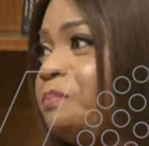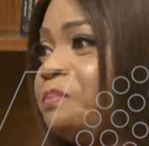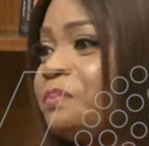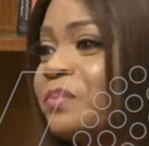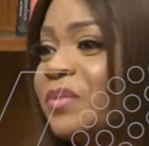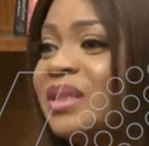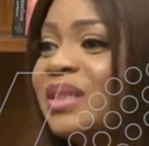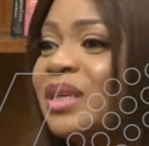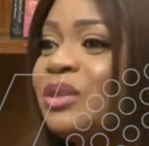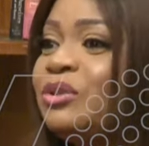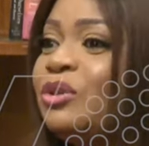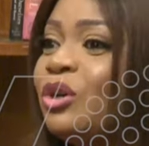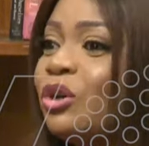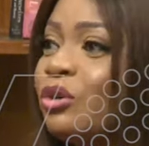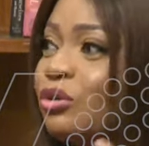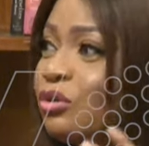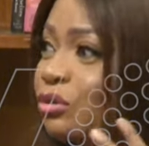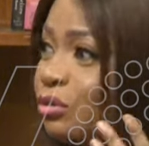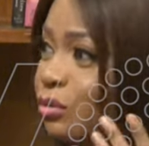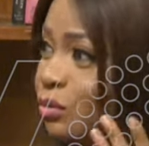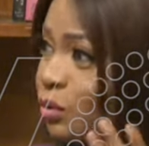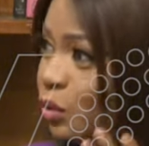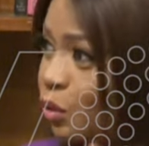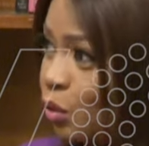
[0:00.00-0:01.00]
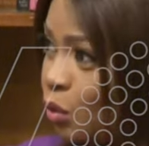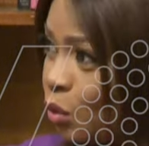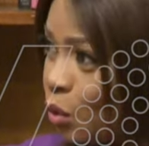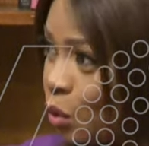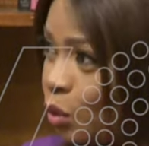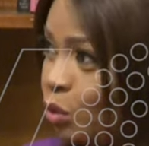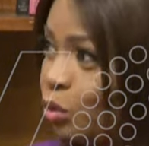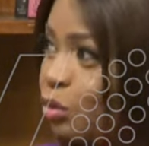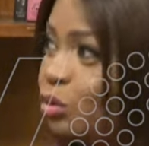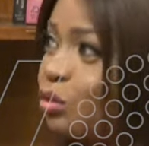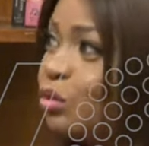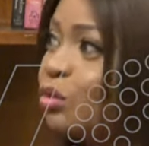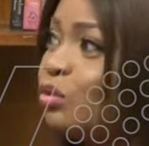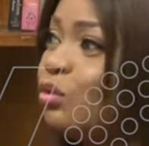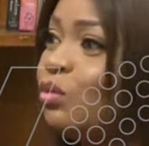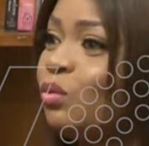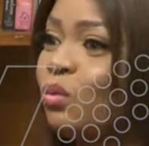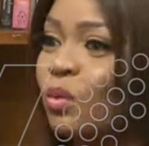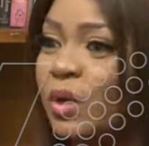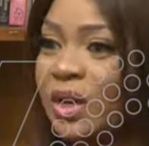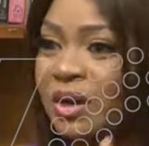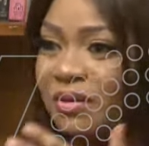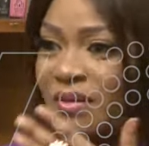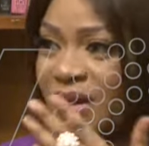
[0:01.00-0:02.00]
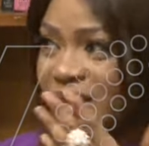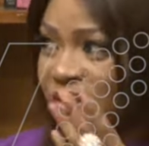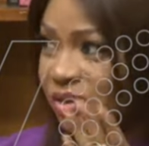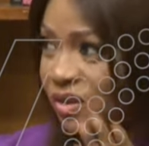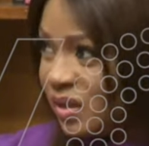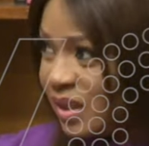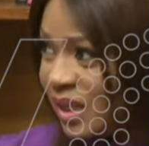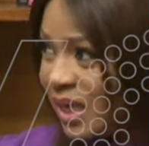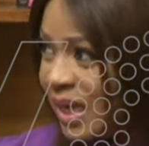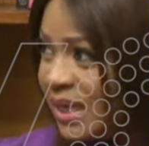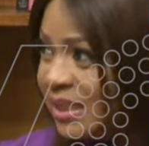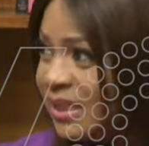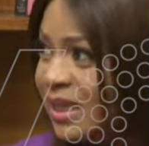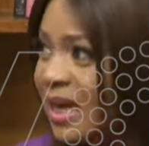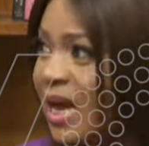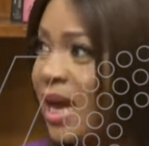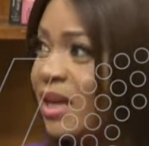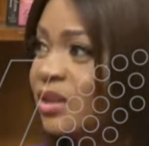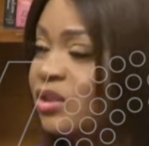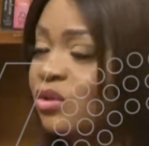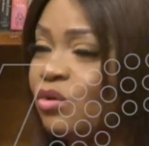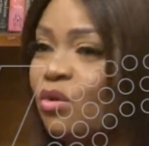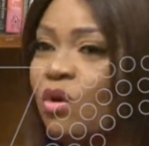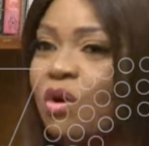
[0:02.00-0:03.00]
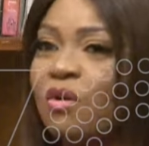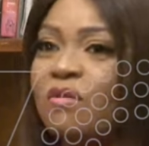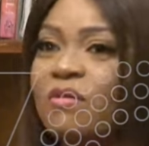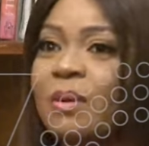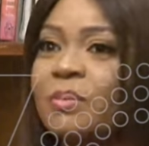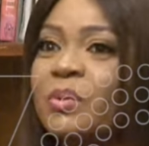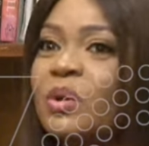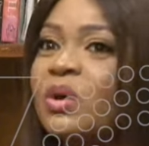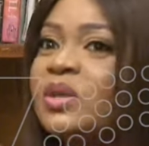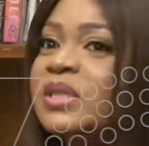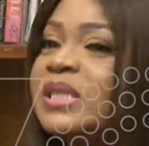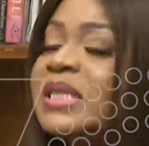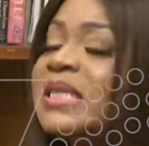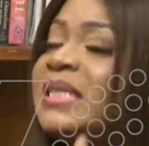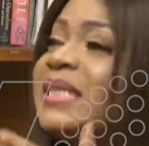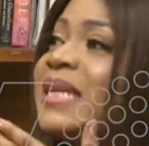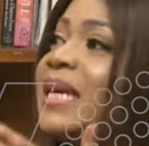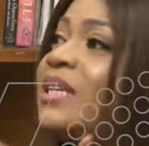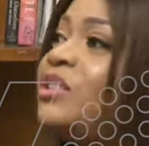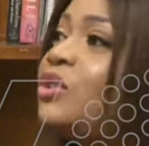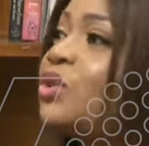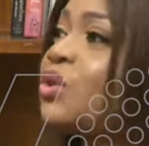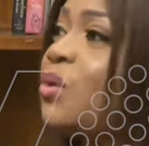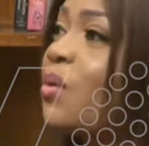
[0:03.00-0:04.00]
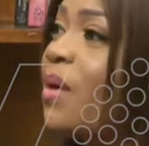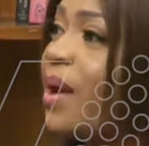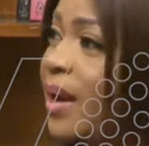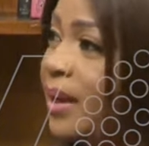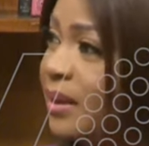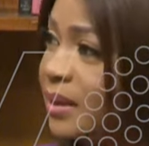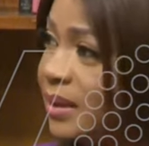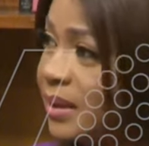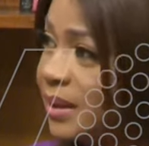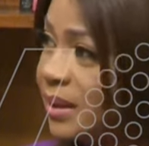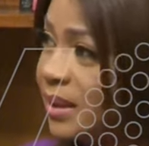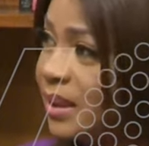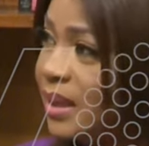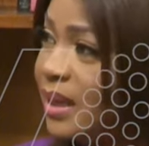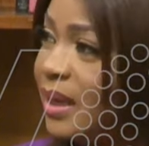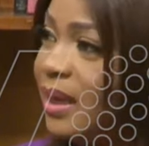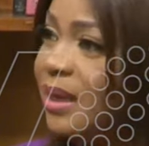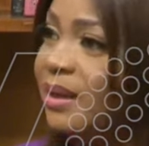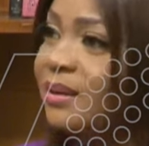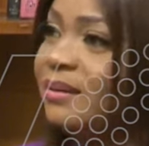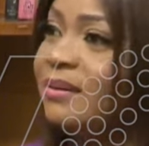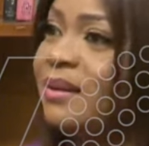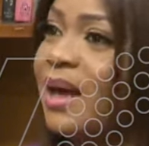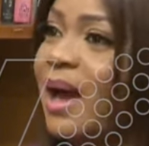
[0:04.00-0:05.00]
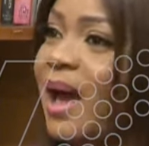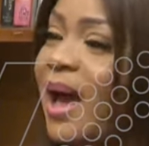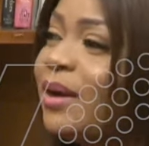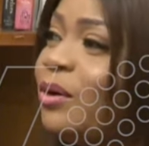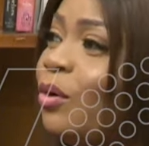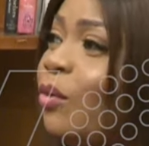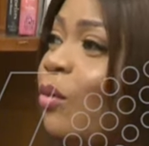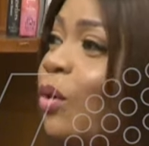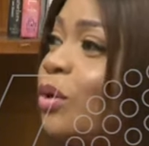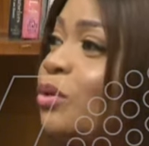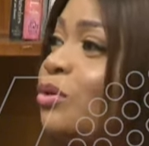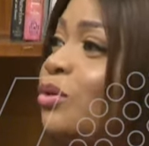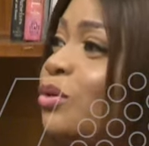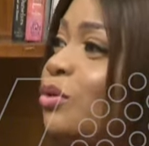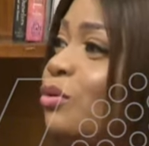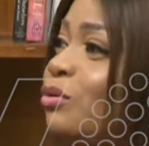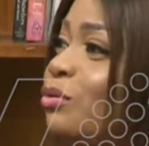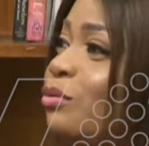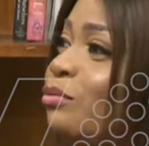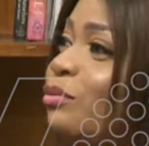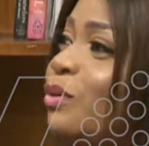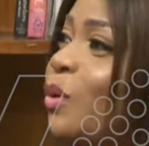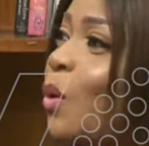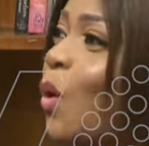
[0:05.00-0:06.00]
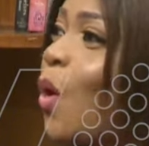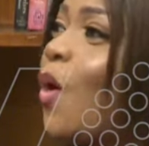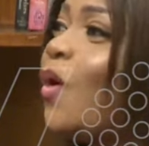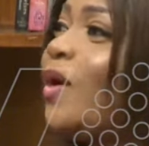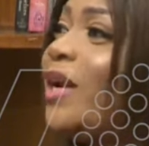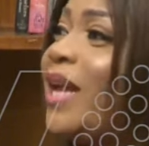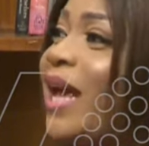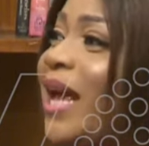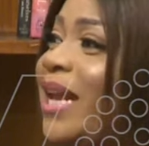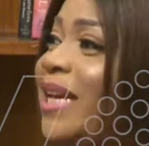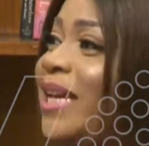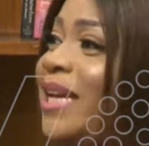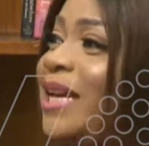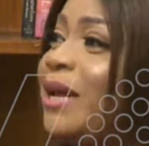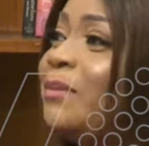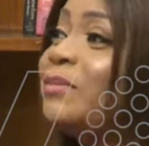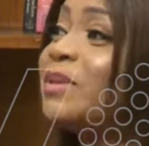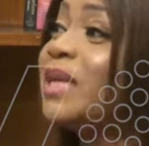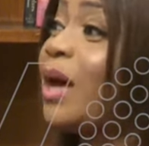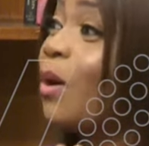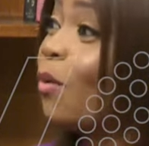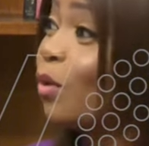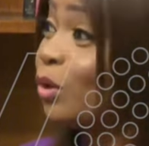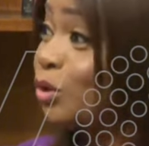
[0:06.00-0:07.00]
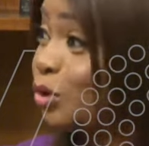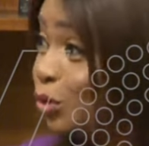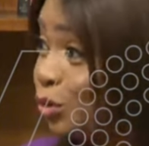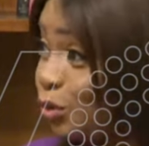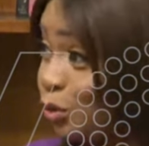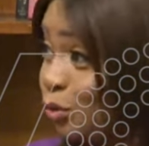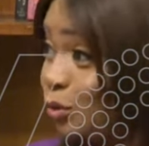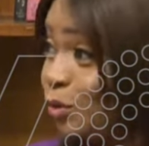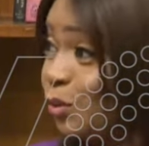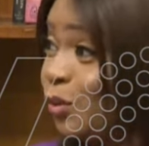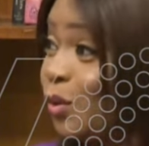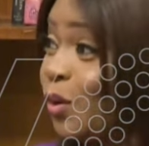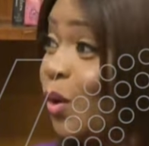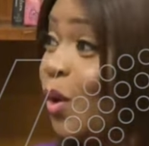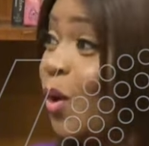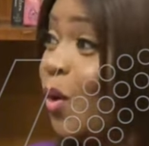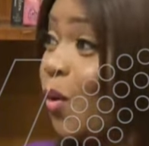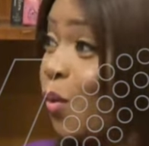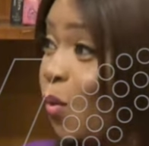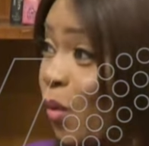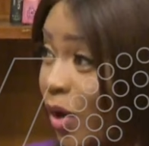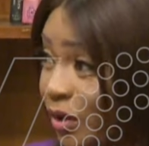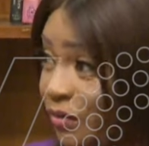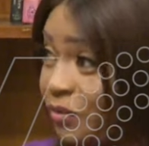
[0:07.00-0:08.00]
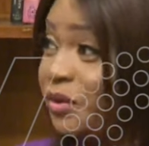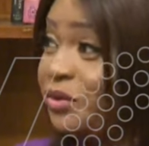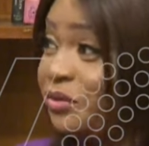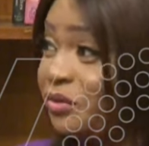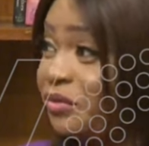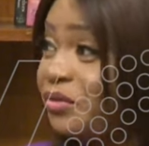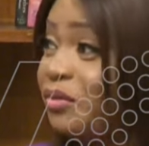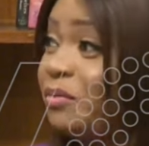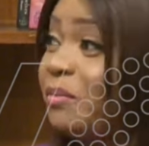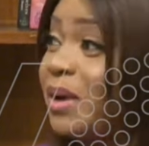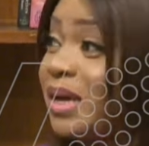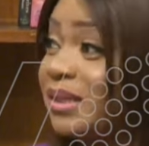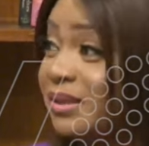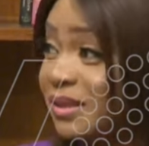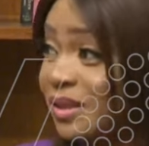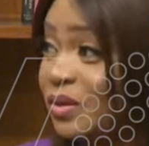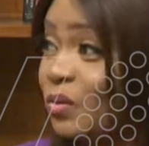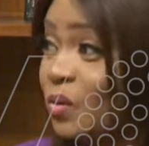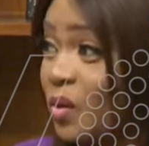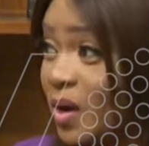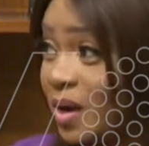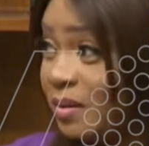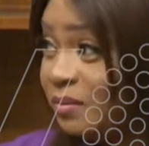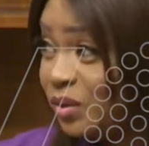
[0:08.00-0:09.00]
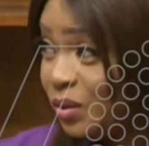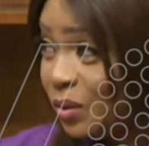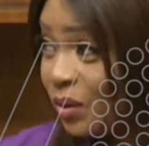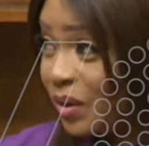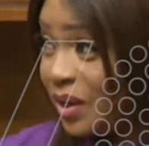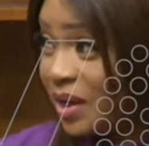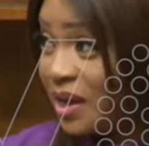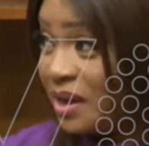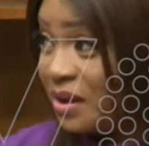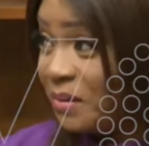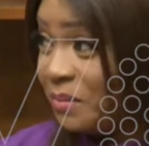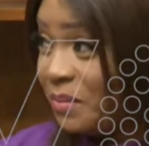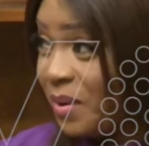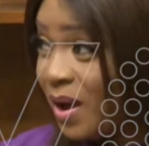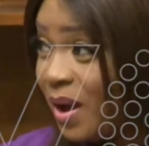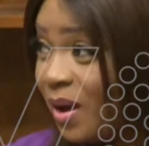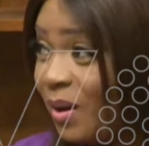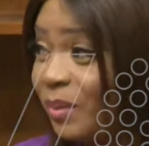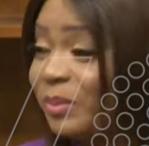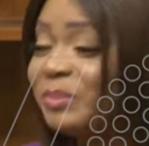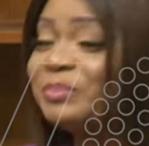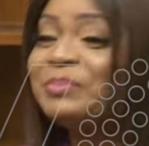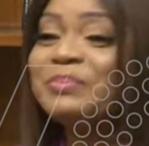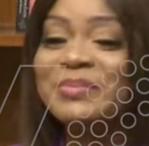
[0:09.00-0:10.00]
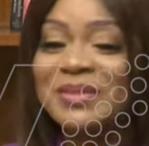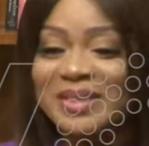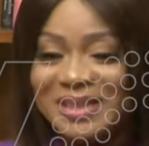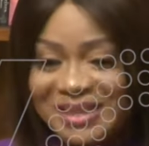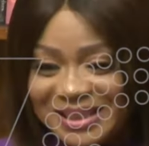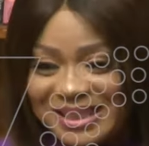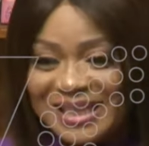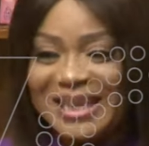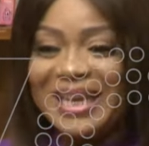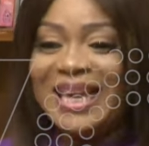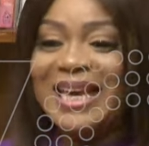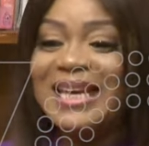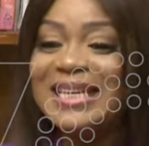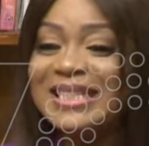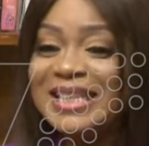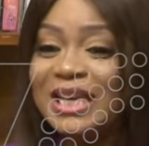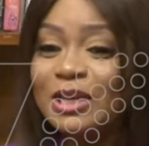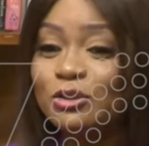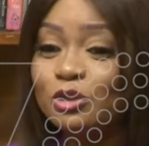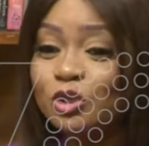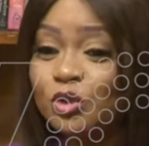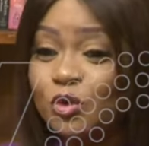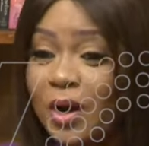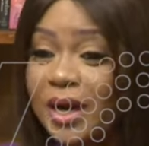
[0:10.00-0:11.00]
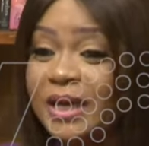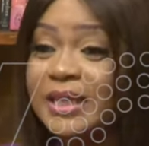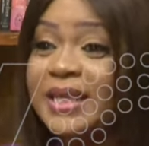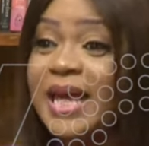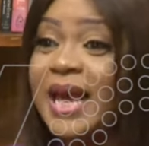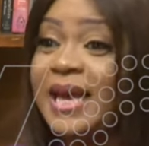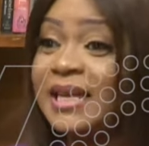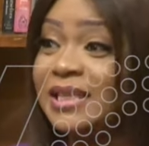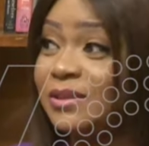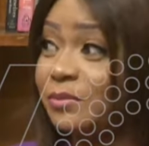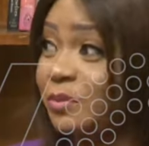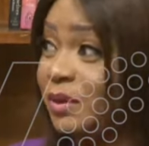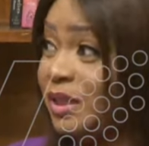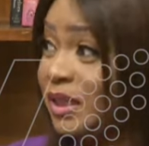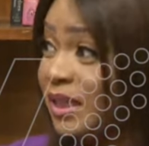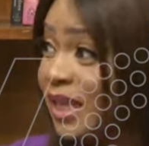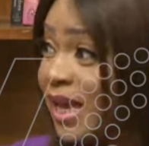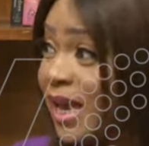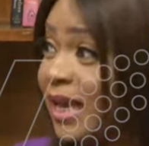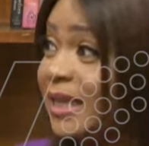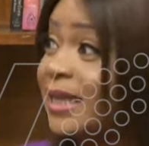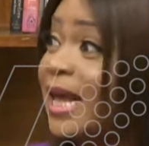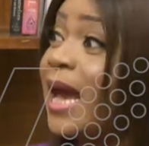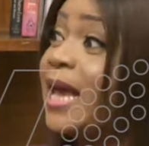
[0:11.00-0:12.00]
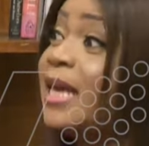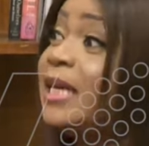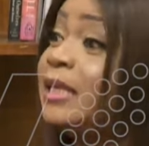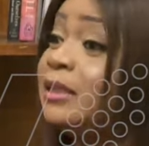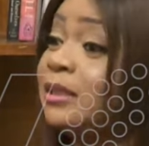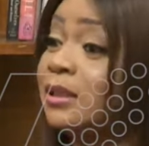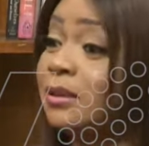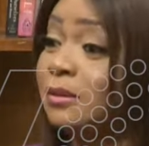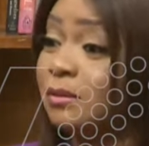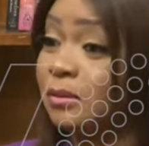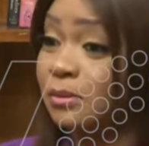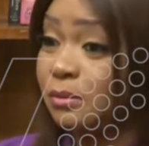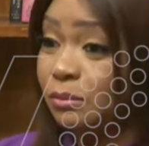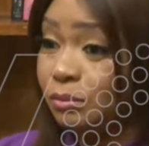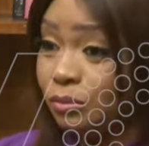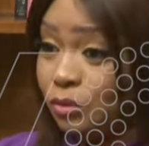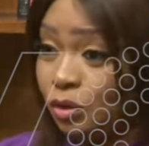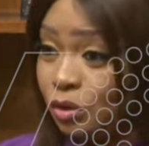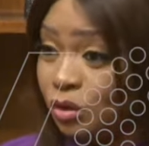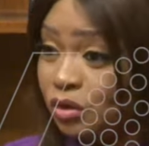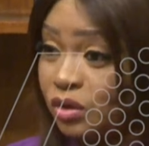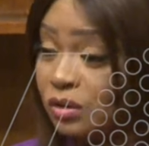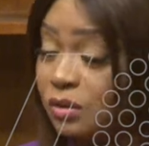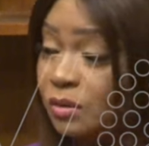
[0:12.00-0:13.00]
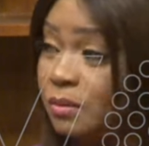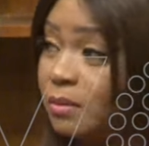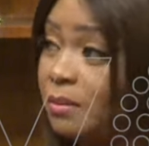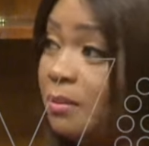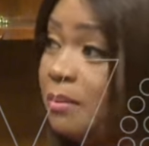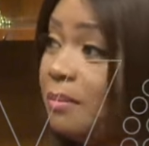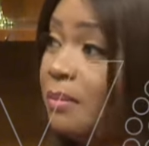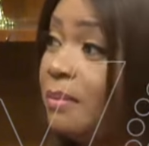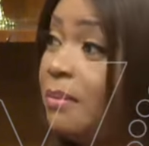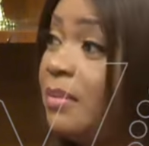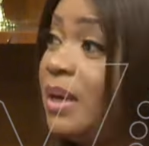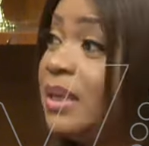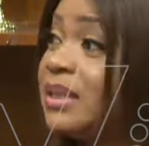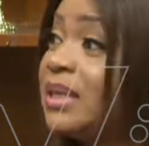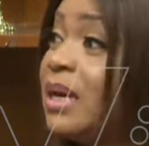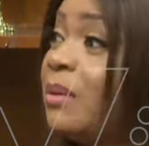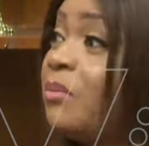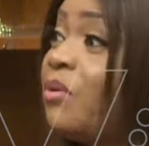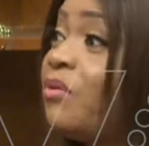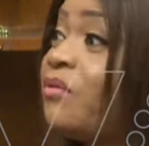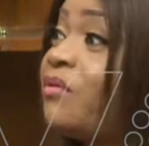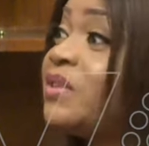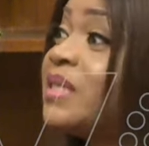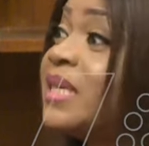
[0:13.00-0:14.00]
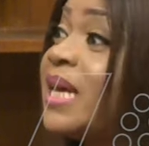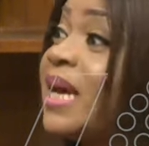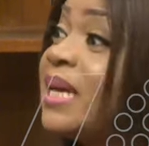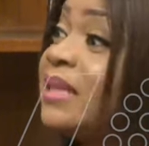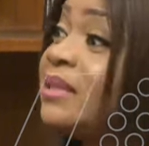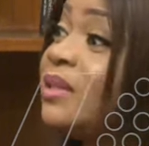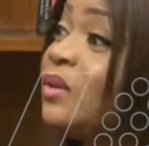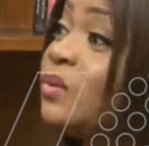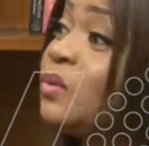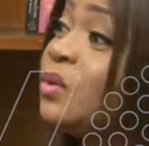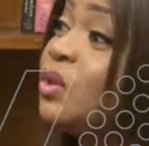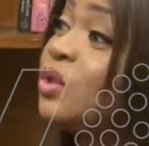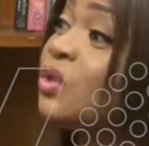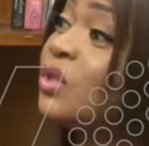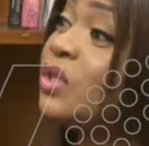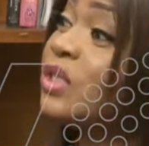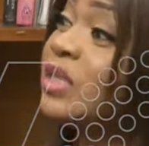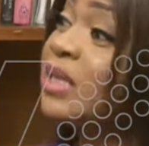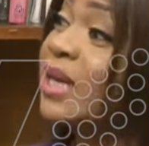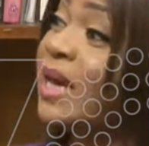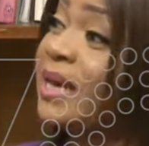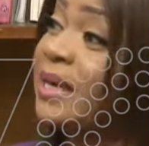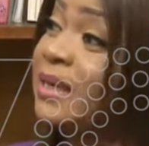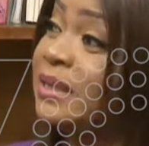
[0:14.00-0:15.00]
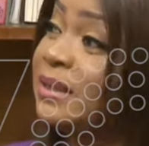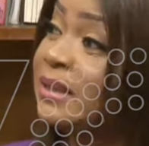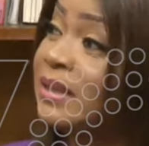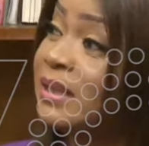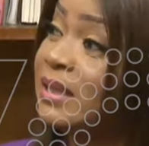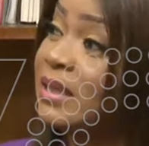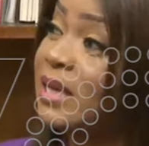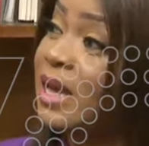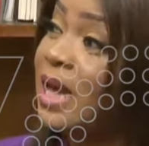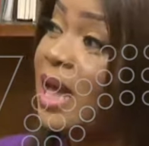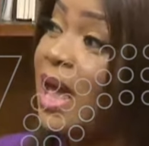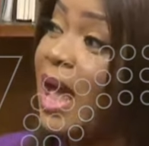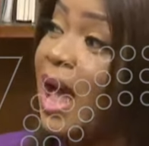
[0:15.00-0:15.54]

Okay. They just grow to whatever the society has to offer because it's a trend okay. that I don't want to call any names. I want you to wait for the film and see what I'm talking about. okay. Okay, it's a trend that has been there that is just metamorphosizing with the society.